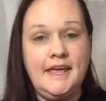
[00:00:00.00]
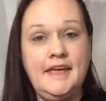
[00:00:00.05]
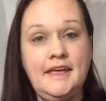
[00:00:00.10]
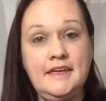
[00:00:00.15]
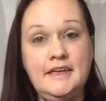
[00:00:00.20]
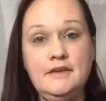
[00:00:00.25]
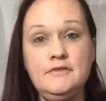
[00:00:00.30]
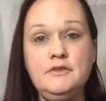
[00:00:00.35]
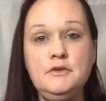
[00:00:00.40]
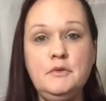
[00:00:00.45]

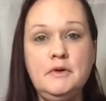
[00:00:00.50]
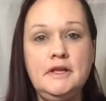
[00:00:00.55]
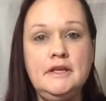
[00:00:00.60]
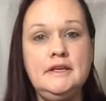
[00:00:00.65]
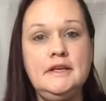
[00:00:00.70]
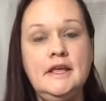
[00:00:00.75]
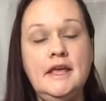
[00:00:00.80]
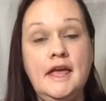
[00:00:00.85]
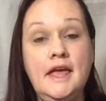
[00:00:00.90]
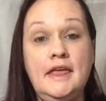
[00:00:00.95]
Hi
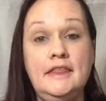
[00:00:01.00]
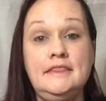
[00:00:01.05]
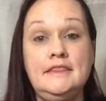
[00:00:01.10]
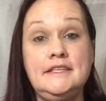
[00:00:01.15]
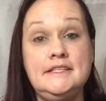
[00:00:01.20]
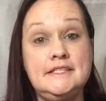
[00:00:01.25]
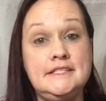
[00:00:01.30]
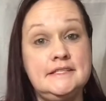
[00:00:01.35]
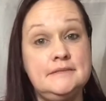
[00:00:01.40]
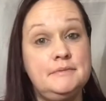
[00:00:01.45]
everyone,
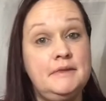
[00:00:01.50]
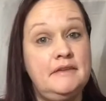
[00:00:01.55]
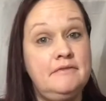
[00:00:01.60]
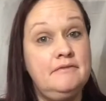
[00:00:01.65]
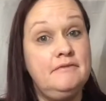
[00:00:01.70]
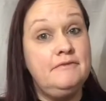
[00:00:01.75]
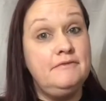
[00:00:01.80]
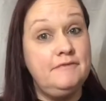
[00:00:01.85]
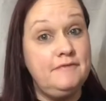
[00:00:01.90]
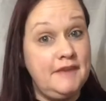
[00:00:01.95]
this is my
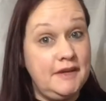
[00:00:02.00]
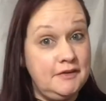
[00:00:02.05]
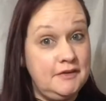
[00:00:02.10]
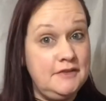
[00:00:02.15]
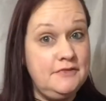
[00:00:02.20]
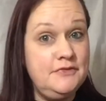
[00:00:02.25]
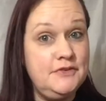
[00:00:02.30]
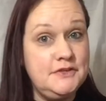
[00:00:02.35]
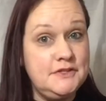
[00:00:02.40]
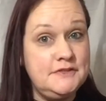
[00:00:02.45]

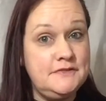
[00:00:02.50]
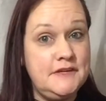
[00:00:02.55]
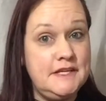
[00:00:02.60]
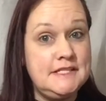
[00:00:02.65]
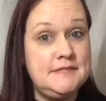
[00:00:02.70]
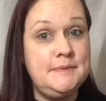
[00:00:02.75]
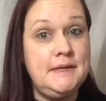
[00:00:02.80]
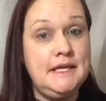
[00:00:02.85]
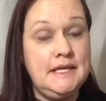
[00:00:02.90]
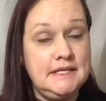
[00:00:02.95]
very first
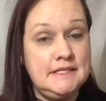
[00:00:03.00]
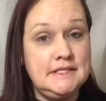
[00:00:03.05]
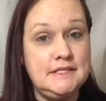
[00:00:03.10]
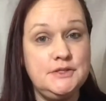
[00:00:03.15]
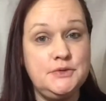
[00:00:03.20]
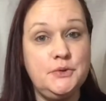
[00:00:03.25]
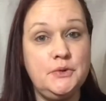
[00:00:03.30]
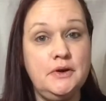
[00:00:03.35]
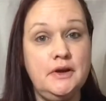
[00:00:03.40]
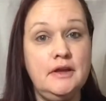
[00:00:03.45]
face painting
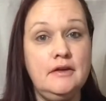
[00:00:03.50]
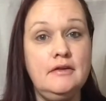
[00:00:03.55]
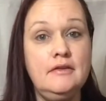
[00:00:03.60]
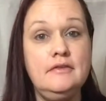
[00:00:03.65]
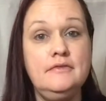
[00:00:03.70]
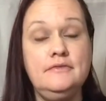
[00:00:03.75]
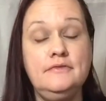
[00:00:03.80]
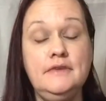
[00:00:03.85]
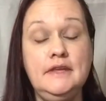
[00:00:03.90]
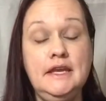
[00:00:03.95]
tutorial
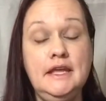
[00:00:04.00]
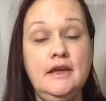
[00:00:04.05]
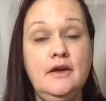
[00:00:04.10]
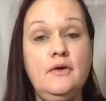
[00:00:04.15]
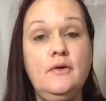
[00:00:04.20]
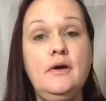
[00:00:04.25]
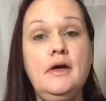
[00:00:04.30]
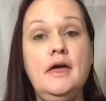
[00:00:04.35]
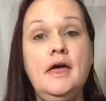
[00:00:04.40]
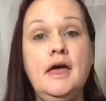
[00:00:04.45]

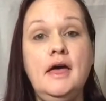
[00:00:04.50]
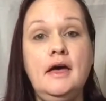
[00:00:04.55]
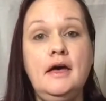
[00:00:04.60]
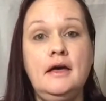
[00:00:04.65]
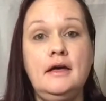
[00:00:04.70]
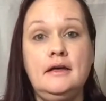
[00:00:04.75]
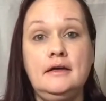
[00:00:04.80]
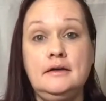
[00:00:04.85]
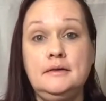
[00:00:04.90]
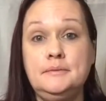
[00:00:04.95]
video.
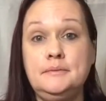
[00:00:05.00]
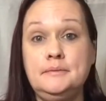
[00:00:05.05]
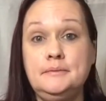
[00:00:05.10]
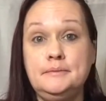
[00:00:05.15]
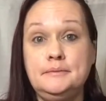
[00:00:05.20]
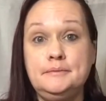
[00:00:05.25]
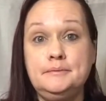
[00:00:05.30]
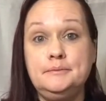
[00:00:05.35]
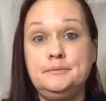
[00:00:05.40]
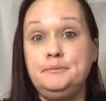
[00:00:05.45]

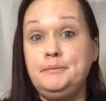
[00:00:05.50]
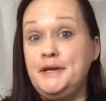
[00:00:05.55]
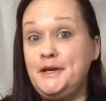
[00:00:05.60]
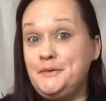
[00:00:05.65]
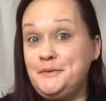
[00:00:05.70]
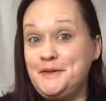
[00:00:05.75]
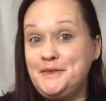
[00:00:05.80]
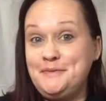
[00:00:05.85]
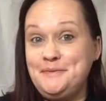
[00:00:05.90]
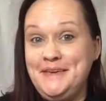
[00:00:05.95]
Bear
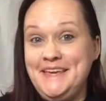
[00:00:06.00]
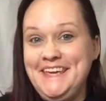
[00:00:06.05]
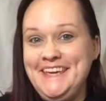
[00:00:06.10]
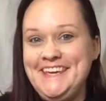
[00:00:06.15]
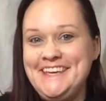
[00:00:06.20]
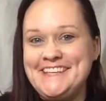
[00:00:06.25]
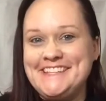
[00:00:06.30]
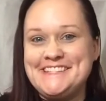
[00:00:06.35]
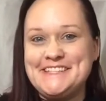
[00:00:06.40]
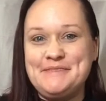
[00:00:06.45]
with me
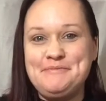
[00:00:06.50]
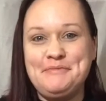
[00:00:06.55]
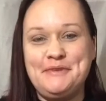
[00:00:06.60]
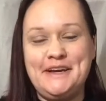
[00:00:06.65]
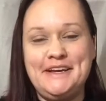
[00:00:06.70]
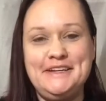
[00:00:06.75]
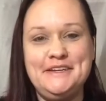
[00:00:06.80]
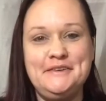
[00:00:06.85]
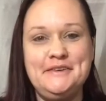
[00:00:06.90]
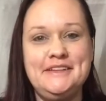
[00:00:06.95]
because I'm
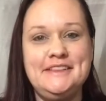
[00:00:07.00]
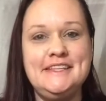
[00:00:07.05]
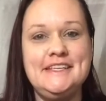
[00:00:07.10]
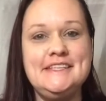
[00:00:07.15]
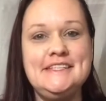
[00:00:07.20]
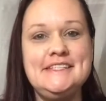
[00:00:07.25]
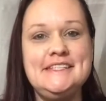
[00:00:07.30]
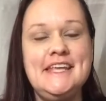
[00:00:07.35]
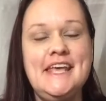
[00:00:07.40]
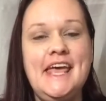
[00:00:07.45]
brand new at
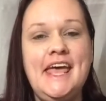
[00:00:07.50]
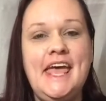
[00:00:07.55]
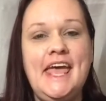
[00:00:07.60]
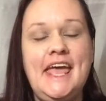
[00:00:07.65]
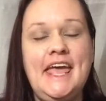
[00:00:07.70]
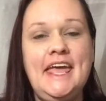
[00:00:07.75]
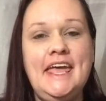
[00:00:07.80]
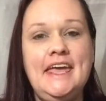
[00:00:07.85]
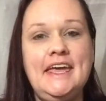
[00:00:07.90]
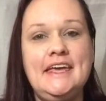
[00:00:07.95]
this,
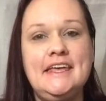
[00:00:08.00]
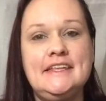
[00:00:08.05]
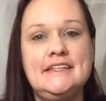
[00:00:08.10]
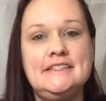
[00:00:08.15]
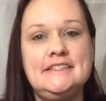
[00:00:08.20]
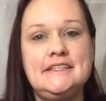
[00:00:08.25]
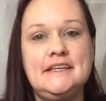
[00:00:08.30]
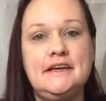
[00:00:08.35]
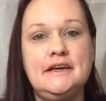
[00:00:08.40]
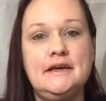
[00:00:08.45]

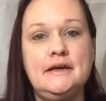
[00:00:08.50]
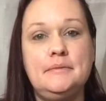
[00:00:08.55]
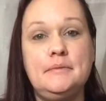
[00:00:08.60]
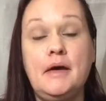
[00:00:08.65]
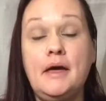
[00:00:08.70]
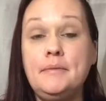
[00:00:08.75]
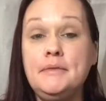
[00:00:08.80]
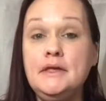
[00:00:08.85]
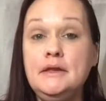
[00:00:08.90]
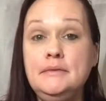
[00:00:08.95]
and I'm
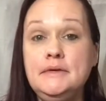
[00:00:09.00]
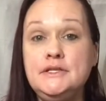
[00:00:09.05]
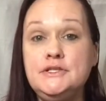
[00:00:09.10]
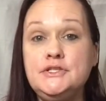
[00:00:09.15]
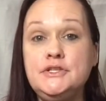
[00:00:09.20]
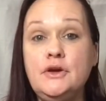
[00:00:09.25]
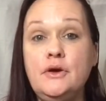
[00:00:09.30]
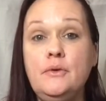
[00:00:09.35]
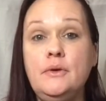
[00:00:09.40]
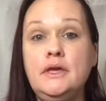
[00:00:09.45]
going to be
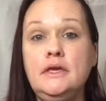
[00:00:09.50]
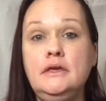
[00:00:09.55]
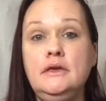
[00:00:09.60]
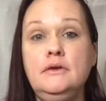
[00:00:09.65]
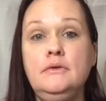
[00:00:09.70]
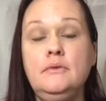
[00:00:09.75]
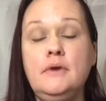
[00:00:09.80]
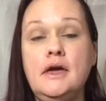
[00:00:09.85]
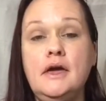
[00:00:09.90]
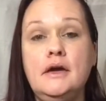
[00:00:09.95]
showing
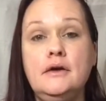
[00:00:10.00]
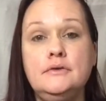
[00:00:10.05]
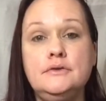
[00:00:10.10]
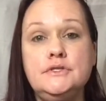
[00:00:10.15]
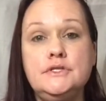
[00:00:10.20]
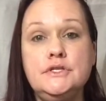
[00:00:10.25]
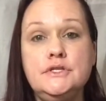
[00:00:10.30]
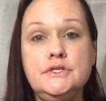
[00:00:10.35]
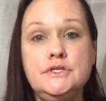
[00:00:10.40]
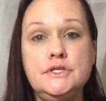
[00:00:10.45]
you how
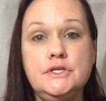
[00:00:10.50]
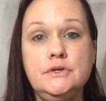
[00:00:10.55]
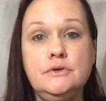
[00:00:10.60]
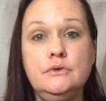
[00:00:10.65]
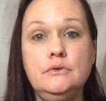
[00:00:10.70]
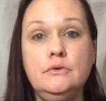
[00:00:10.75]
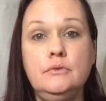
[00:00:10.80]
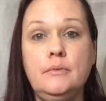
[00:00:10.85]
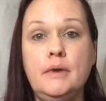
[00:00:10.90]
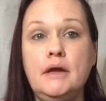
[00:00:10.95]
to
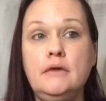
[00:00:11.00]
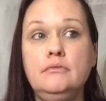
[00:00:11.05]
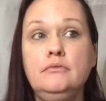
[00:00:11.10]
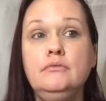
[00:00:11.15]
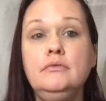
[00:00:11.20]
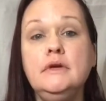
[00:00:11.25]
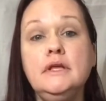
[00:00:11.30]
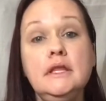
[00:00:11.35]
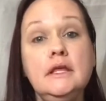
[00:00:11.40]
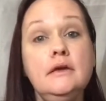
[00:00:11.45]
do my
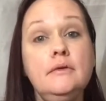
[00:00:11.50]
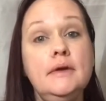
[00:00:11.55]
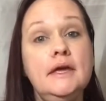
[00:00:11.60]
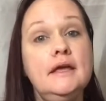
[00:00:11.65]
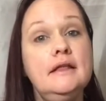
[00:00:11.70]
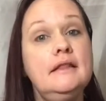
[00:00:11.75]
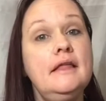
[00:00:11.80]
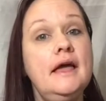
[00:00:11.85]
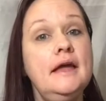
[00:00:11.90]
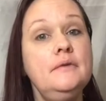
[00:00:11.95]
really
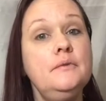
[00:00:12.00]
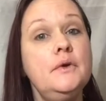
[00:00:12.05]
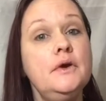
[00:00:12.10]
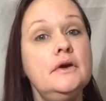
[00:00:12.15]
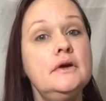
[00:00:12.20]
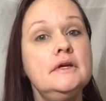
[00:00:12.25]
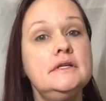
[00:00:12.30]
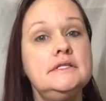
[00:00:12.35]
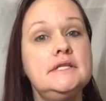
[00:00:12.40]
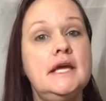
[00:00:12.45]
quick line
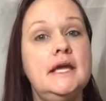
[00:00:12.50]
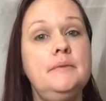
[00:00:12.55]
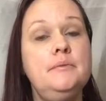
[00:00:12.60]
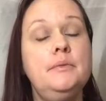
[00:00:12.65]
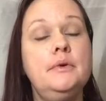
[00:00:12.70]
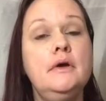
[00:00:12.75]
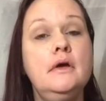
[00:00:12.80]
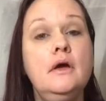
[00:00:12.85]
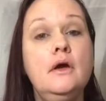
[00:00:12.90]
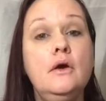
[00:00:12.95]
work
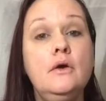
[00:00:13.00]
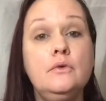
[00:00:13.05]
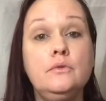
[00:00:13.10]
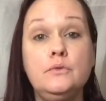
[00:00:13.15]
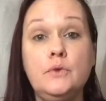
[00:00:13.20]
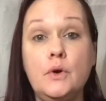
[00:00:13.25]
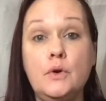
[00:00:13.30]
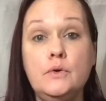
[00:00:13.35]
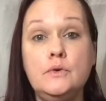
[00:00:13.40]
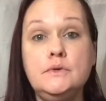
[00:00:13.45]
type
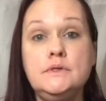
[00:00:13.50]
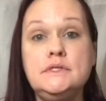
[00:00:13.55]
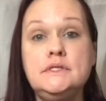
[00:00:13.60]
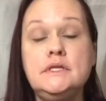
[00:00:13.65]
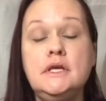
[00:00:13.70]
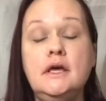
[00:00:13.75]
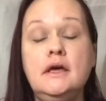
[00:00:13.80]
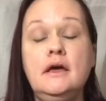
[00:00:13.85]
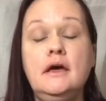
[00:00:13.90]
rose